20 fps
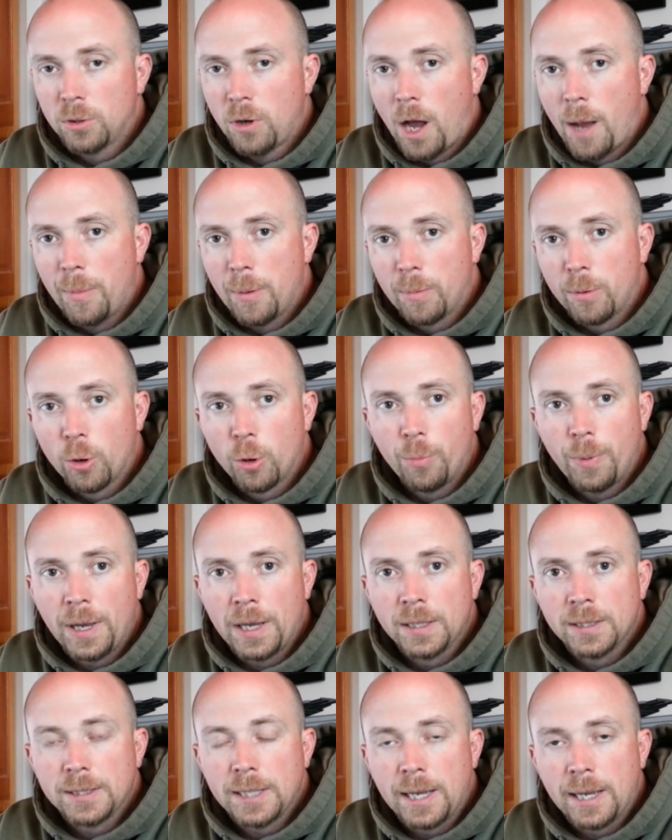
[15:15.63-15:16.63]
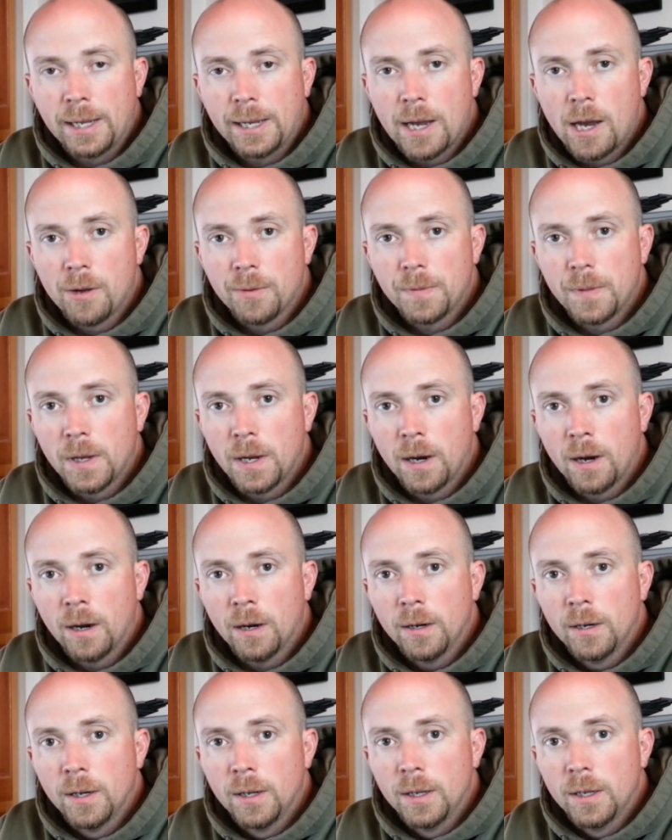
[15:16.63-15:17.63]
Drop a propane tank out
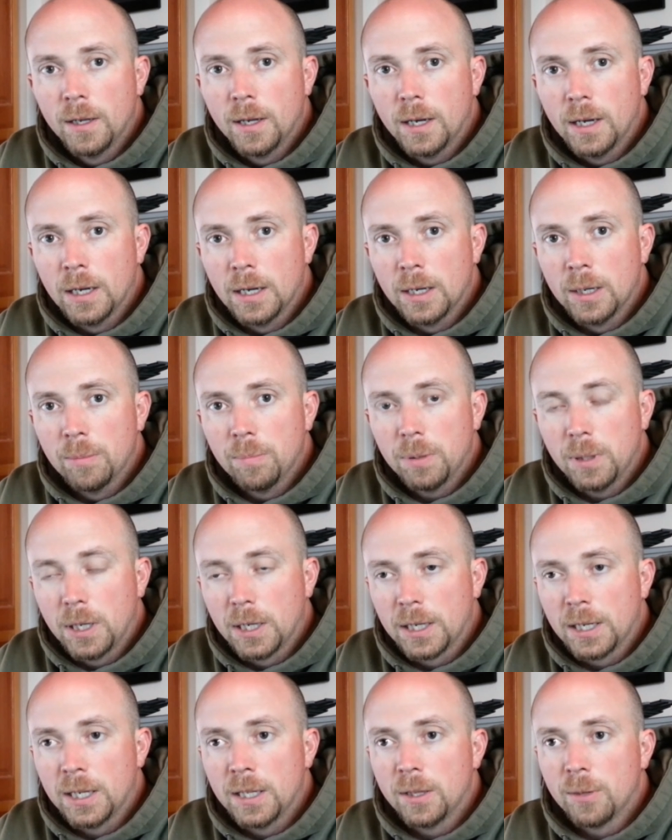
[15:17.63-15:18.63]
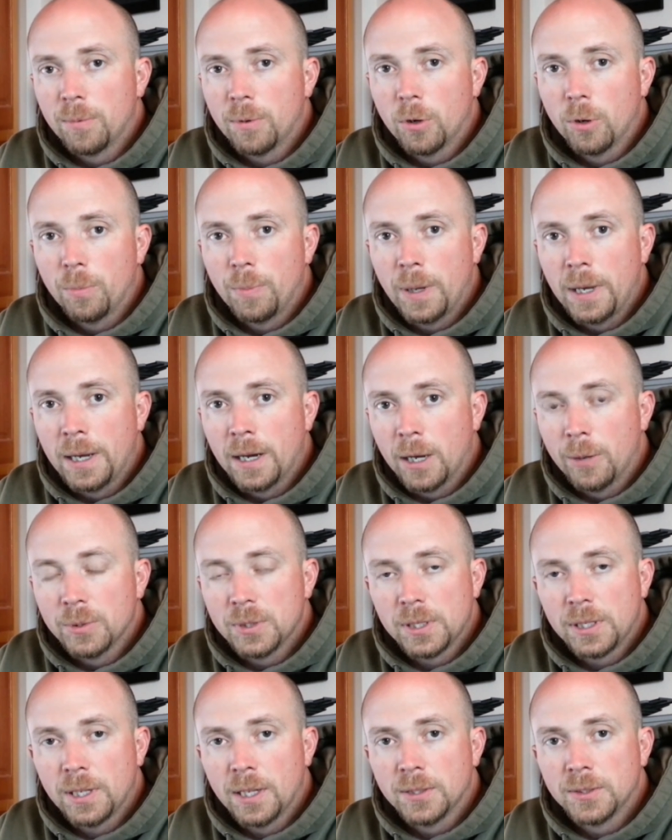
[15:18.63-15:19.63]
there, uh, plug in the propane. I
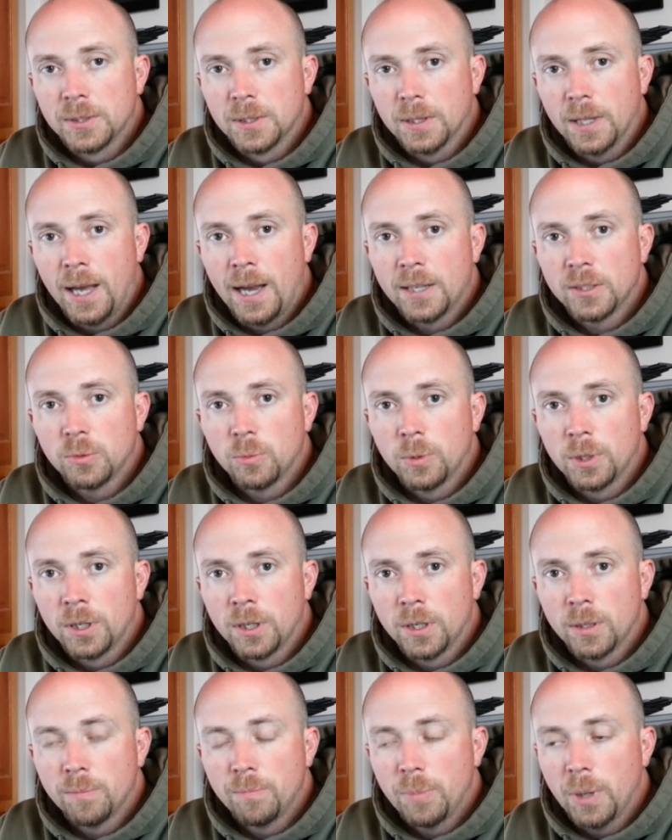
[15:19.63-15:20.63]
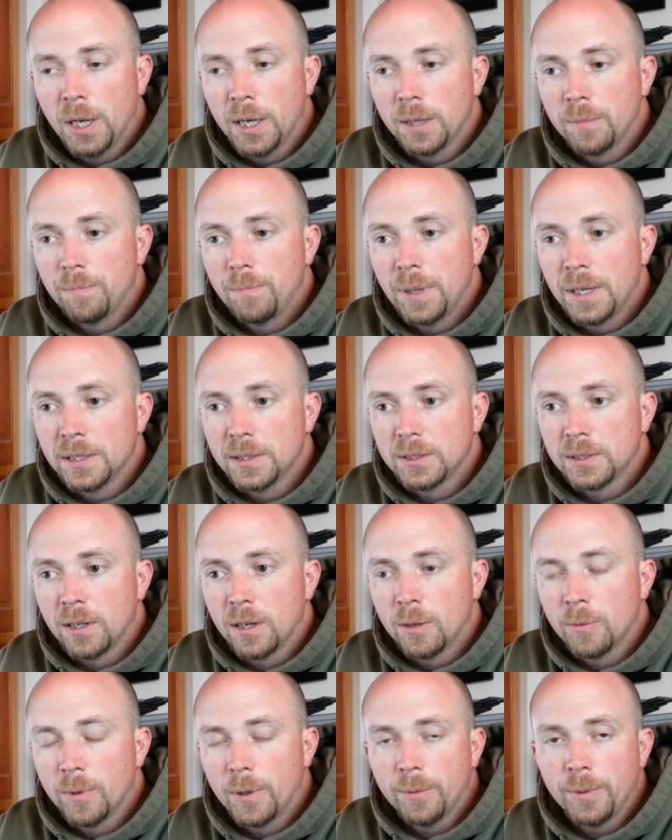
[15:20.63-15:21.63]
was against it last winter, but based
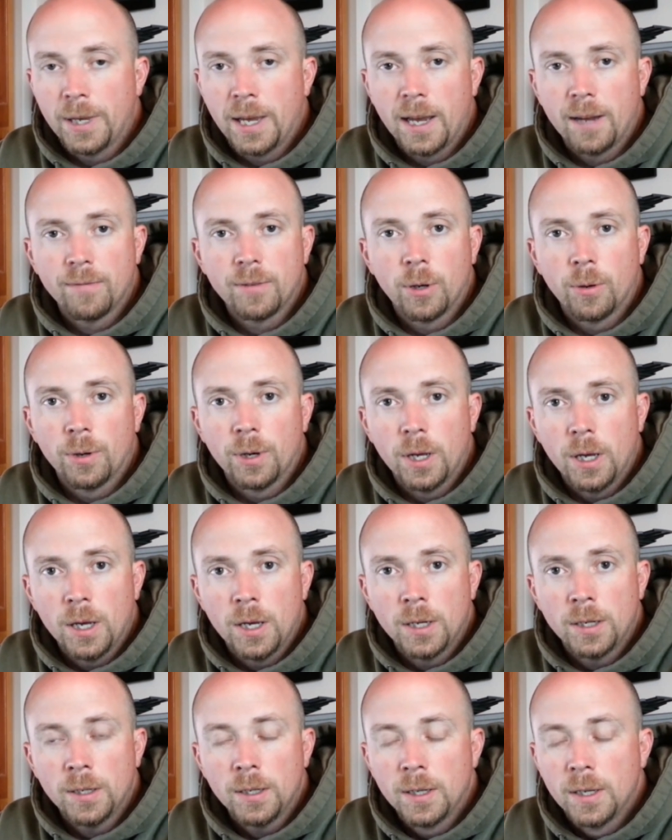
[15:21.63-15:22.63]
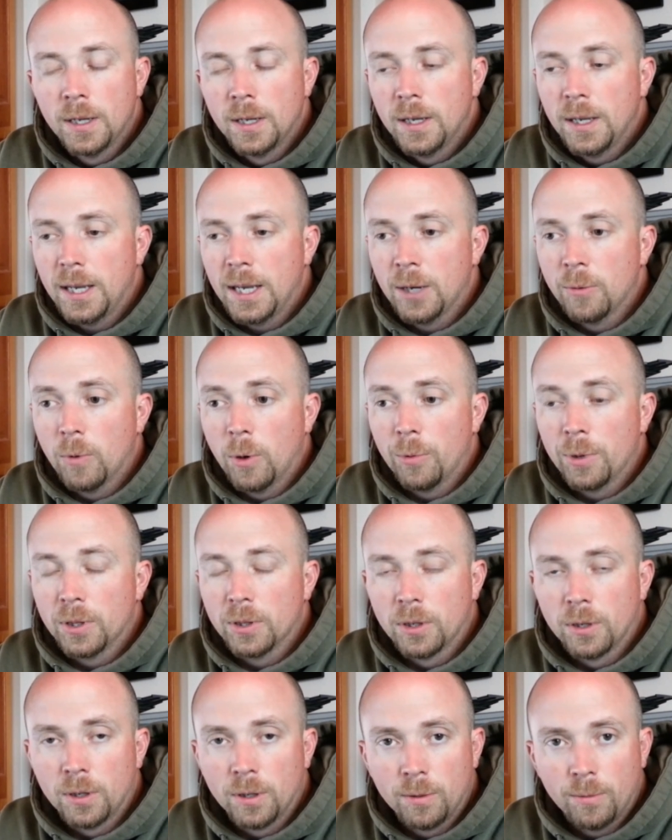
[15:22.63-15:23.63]
on what we have going on and what we
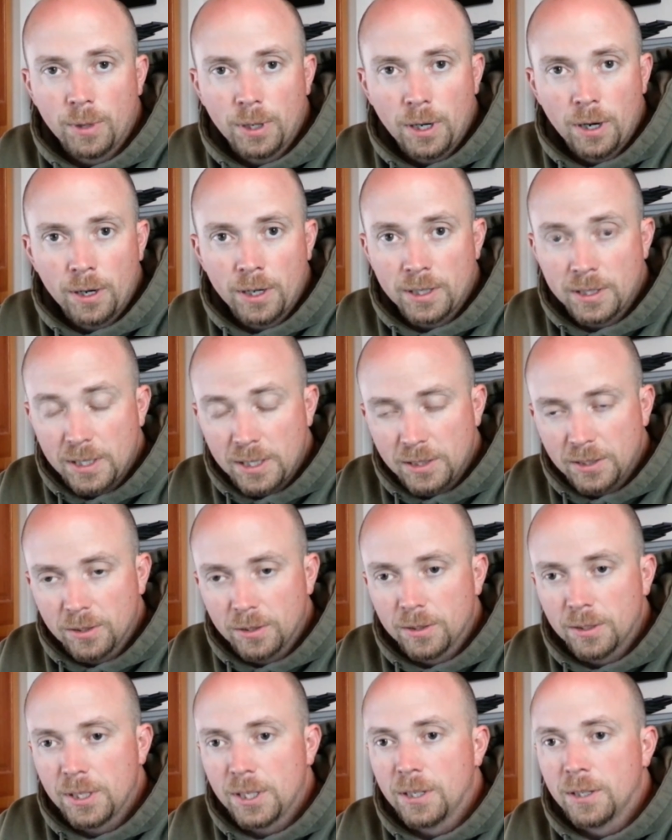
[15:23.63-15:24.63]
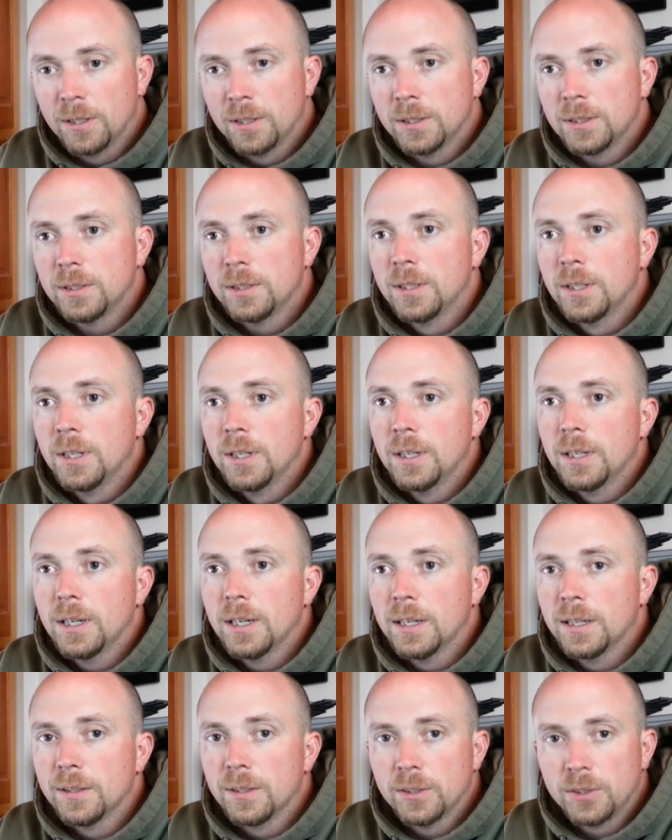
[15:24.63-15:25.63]
learned regarding diesel heaters,
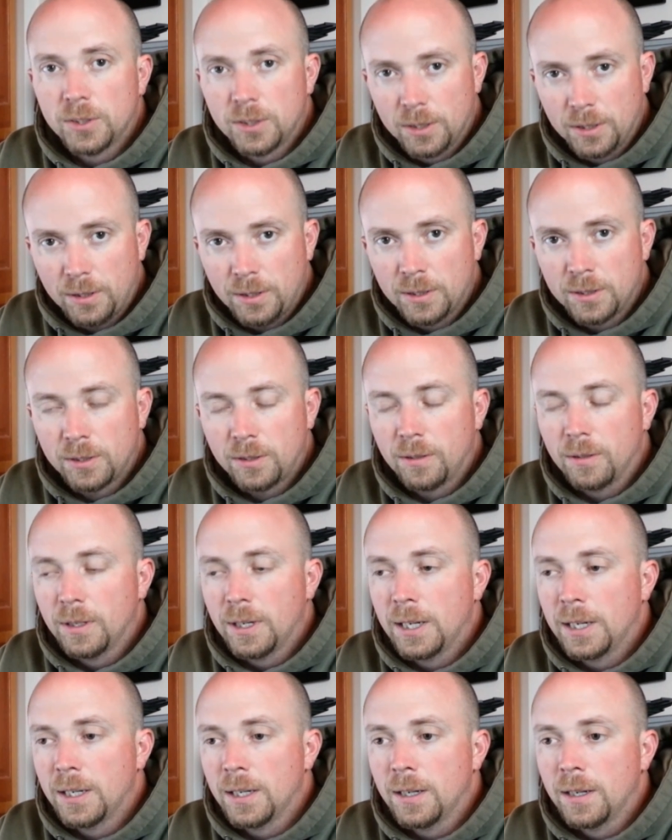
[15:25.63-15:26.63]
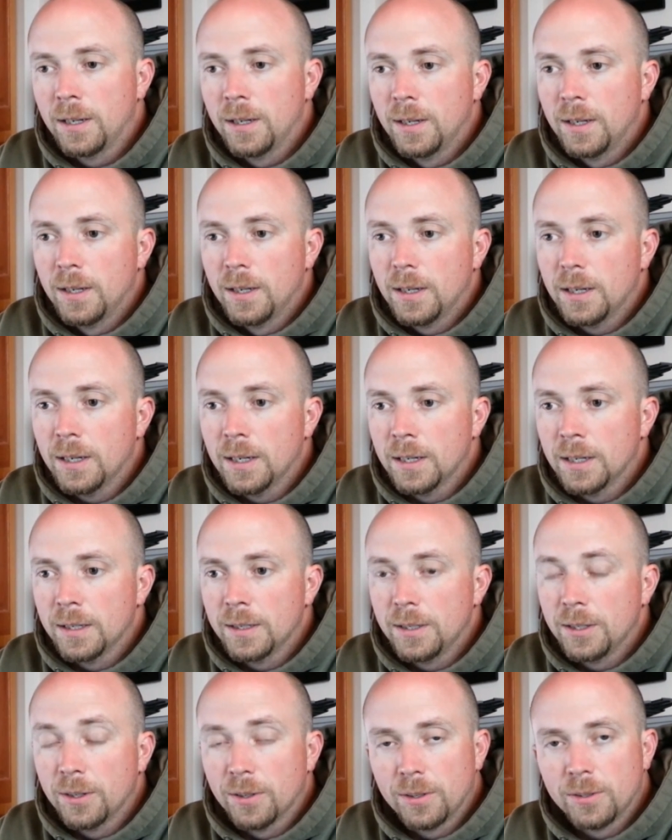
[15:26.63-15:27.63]
uh, the soot that's created, uh,
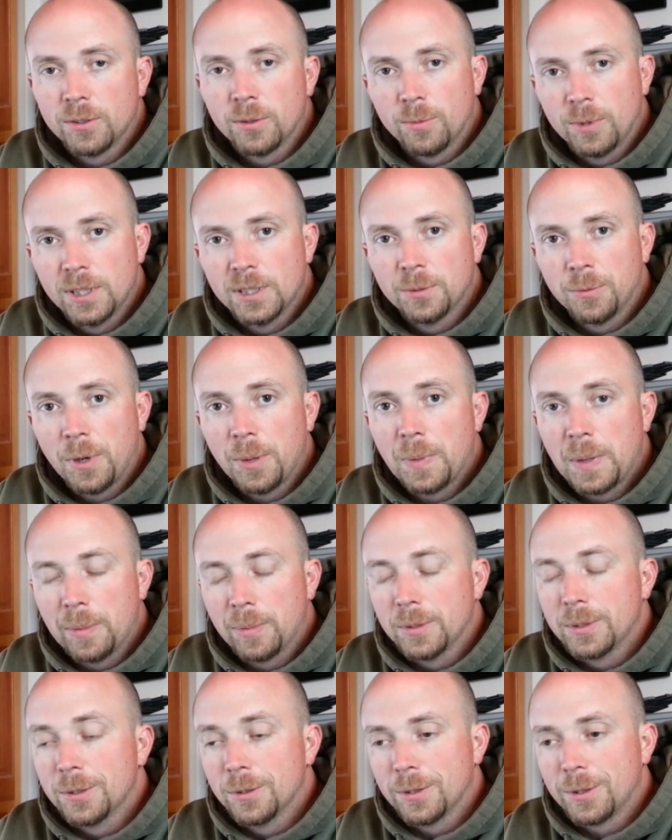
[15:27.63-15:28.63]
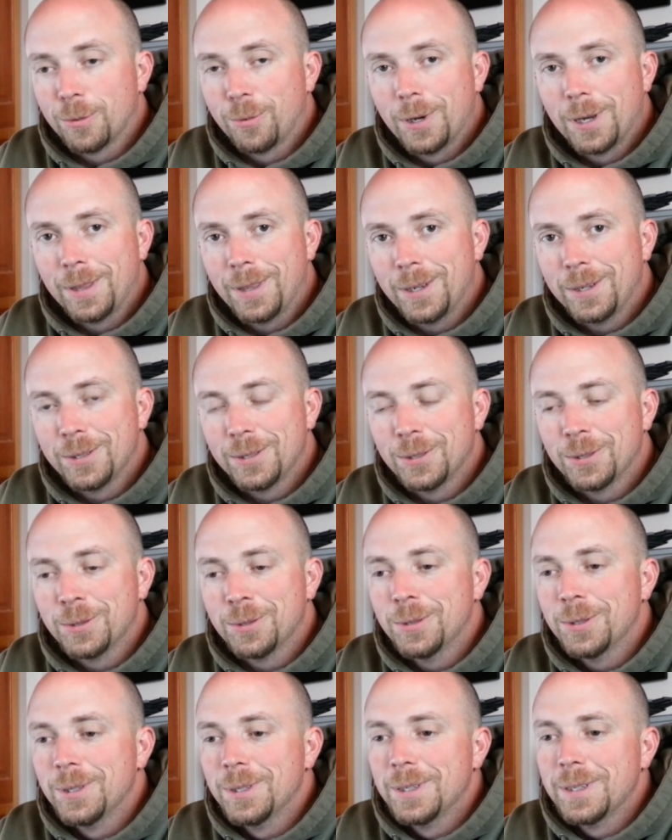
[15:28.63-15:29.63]
you know, there's a reason why people do it the way they
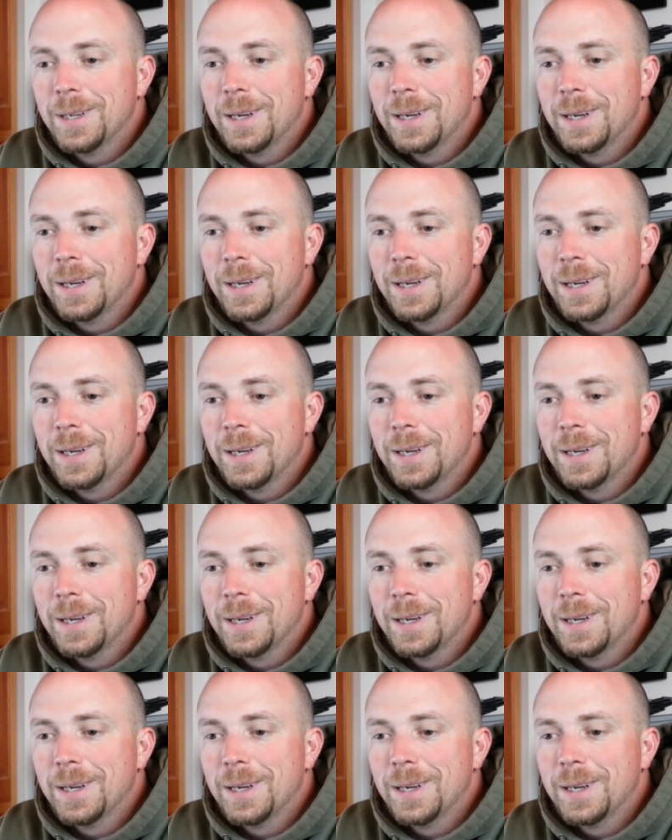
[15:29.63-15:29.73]
do.